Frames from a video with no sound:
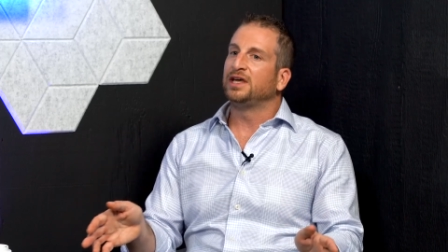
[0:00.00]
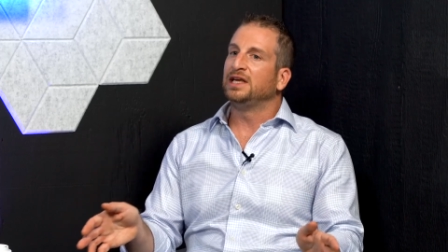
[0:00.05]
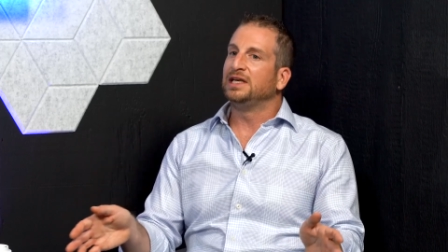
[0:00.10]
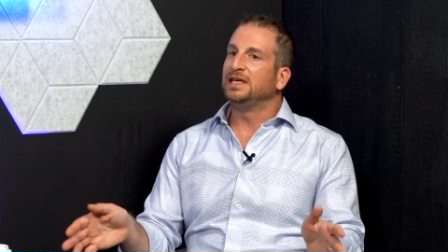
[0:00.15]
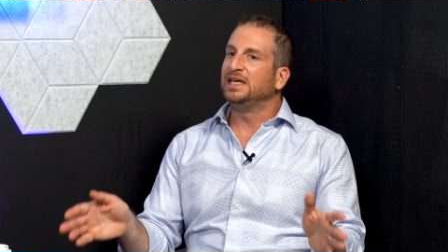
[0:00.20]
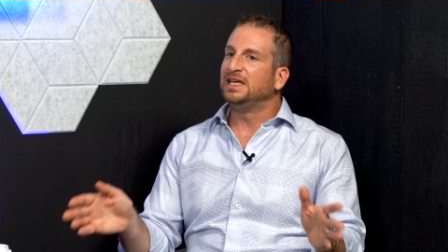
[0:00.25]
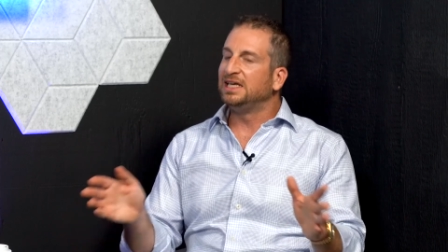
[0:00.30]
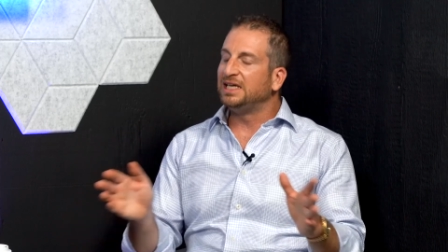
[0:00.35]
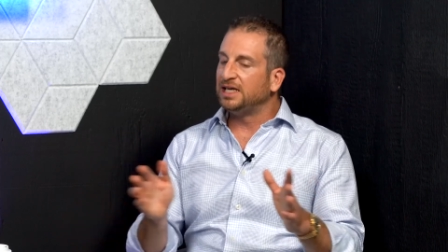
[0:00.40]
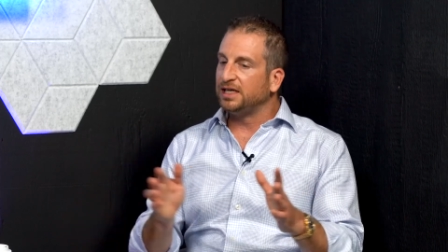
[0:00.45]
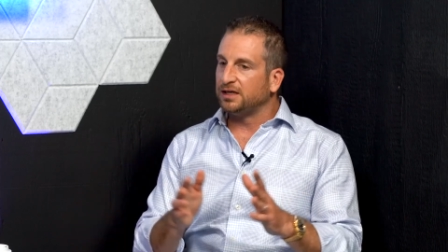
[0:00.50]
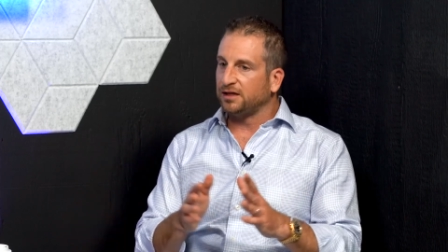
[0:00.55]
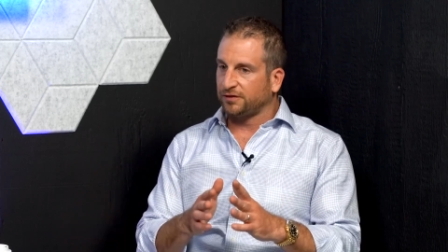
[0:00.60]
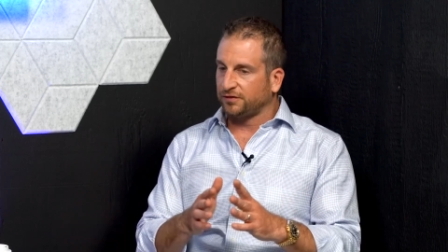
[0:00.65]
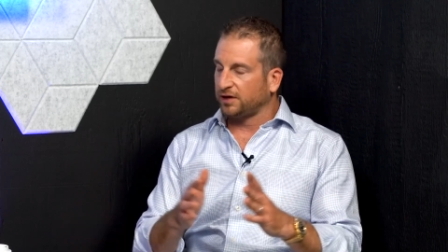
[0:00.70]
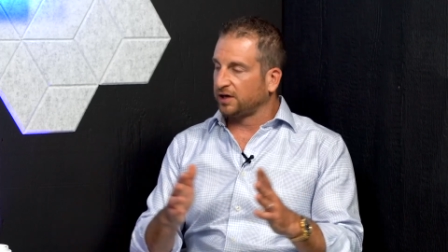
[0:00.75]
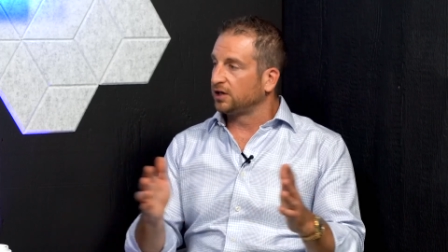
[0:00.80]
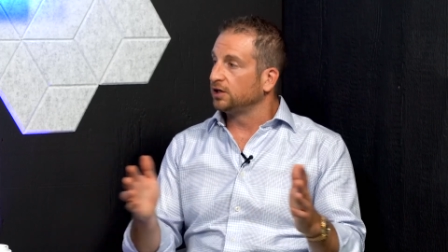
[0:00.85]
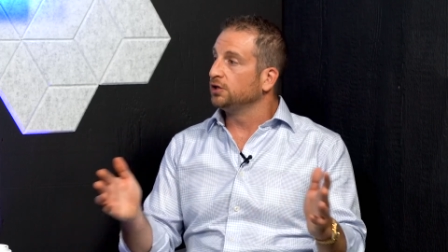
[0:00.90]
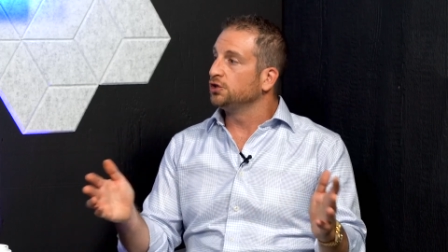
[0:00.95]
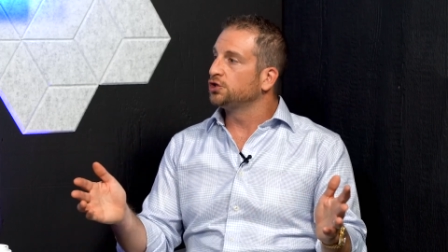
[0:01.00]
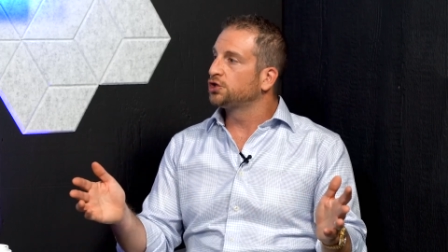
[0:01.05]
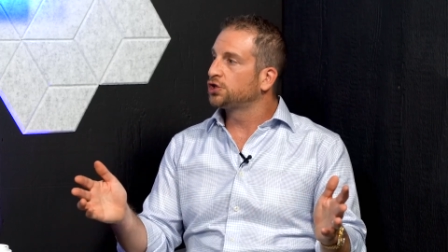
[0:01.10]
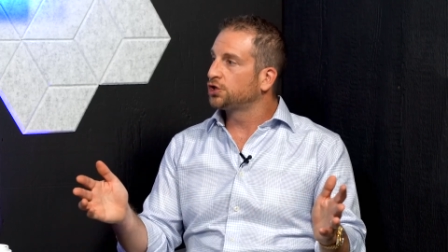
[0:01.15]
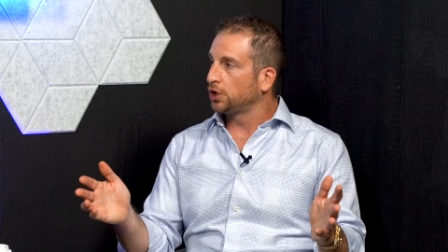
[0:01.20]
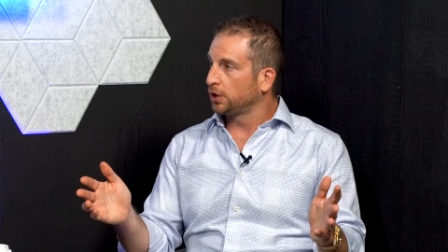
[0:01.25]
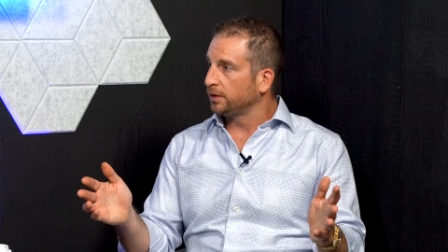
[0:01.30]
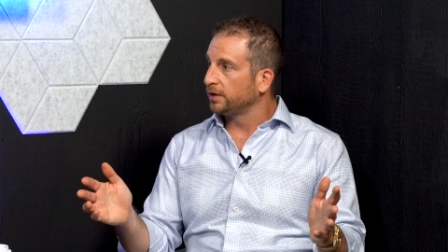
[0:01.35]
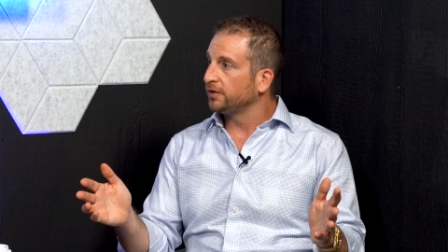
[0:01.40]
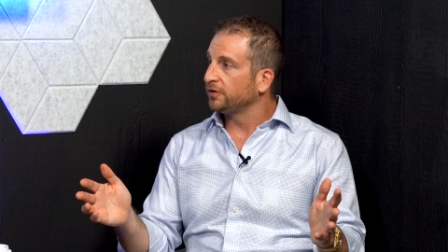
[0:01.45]
it's like an
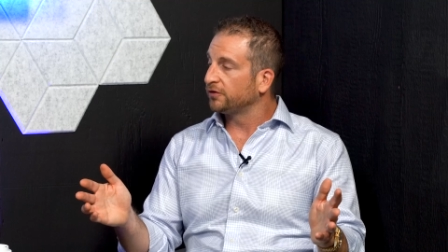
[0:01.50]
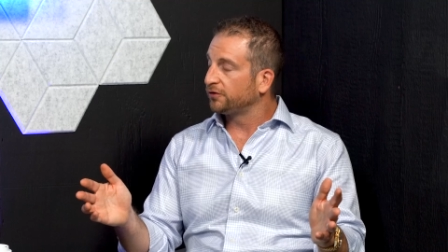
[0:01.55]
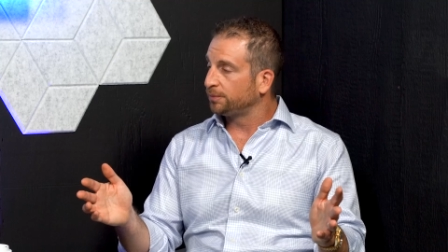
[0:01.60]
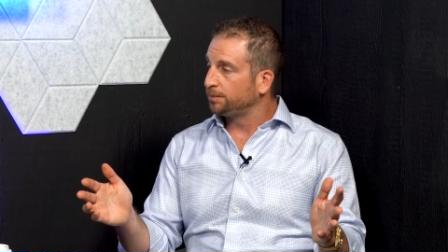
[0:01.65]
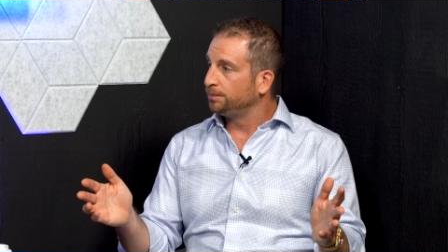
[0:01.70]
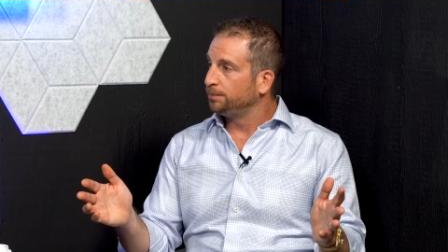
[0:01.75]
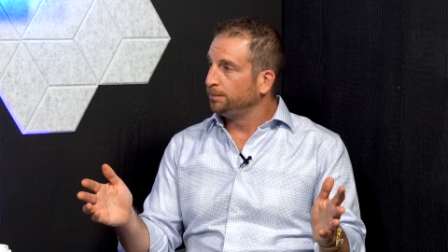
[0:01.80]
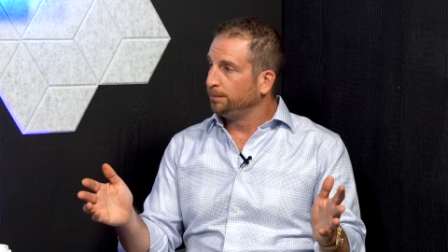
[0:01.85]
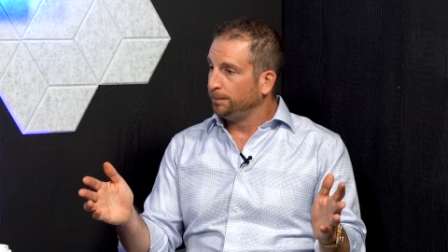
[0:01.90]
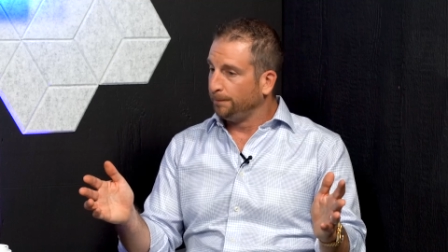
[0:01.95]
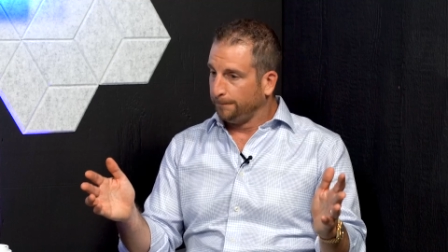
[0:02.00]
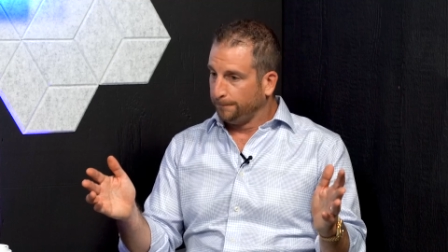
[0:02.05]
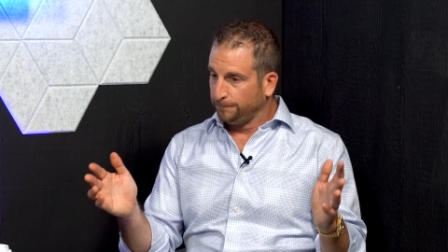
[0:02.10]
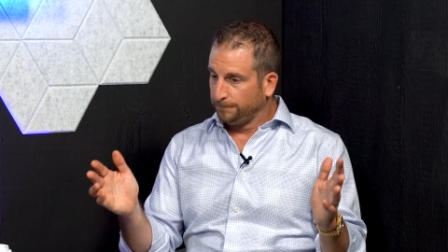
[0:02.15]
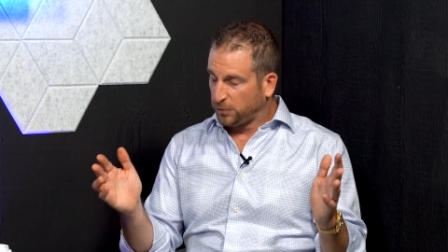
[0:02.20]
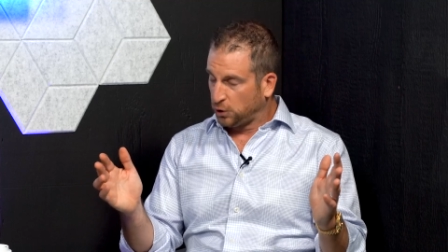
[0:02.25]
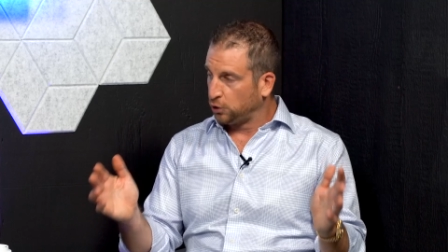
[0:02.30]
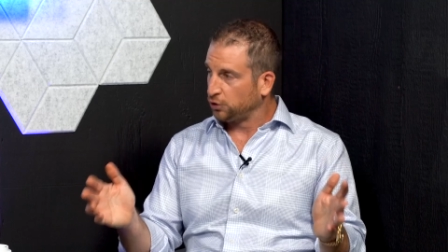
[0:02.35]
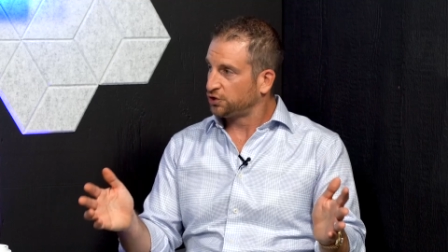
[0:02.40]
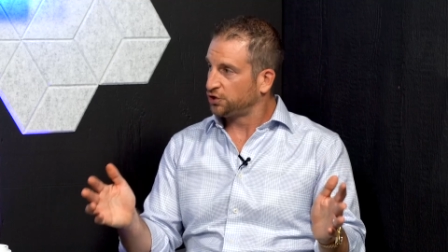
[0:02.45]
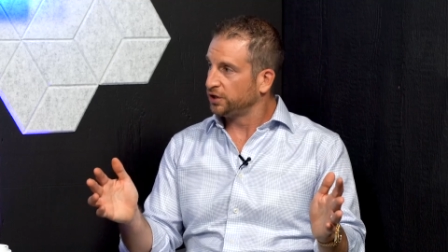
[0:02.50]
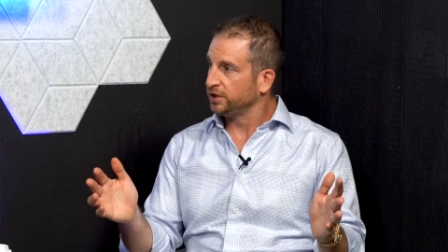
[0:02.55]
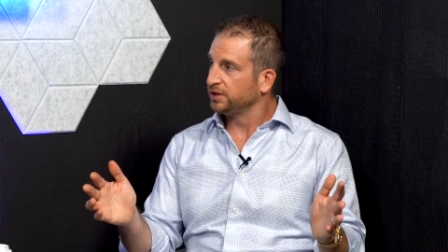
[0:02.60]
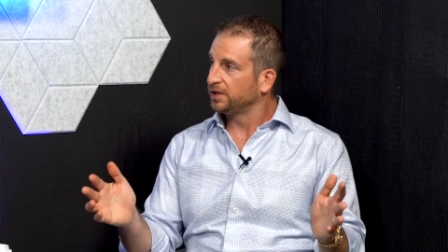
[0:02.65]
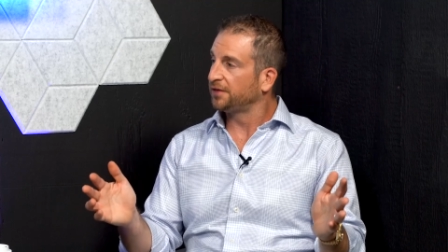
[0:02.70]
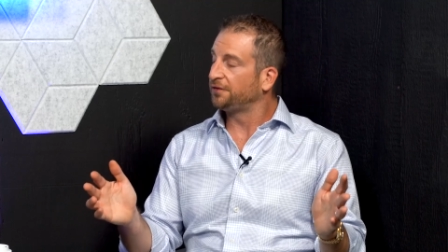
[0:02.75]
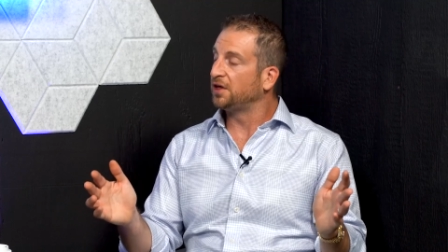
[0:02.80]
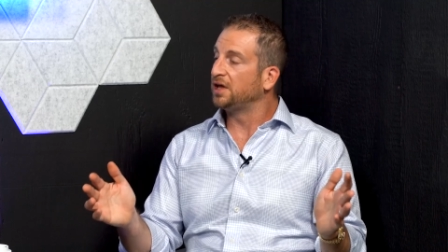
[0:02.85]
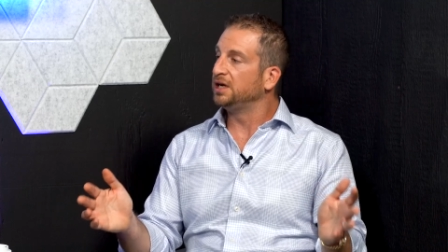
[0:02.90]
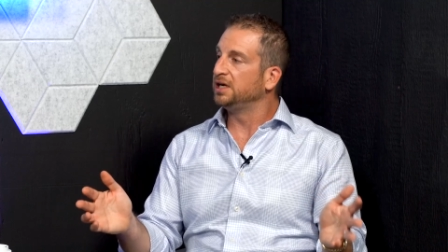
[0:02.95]
insurance
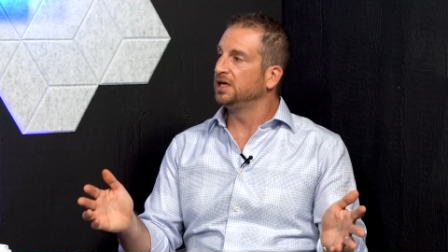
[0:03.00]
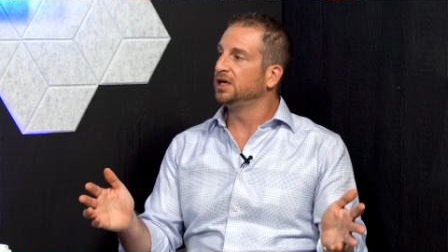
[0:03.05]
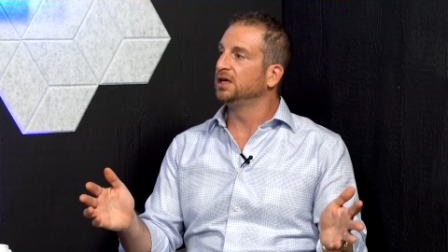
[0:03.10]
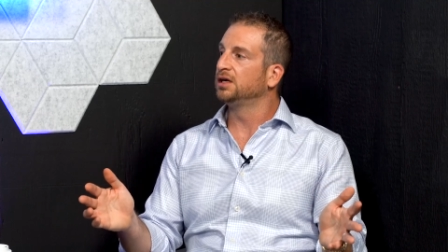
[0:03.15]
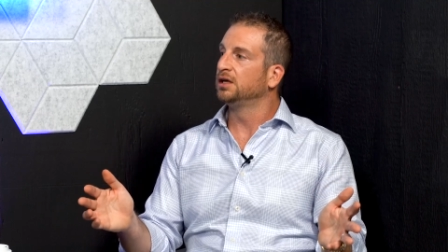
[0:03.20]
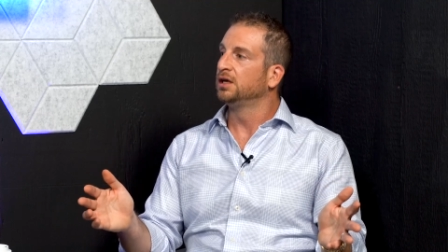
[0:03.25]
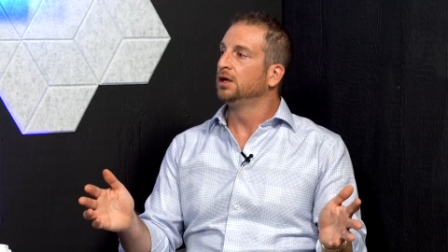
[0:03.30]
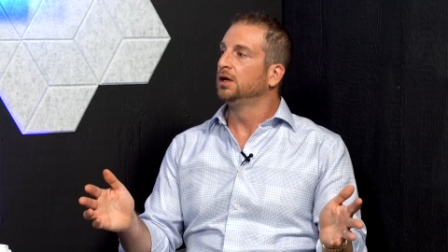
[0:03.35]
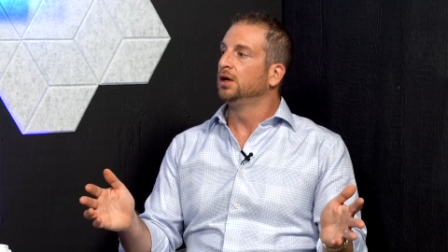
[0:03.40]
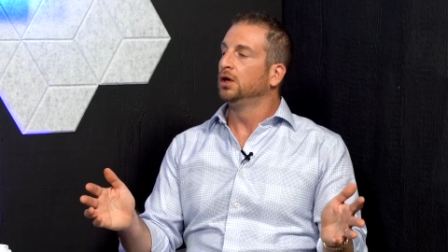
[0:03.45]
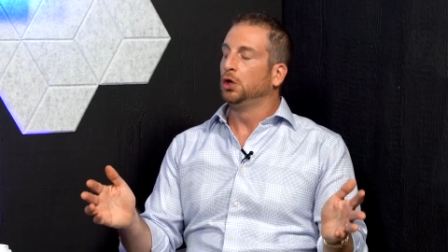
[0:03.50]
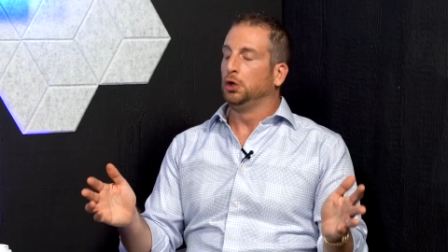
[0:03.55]
cushion that they need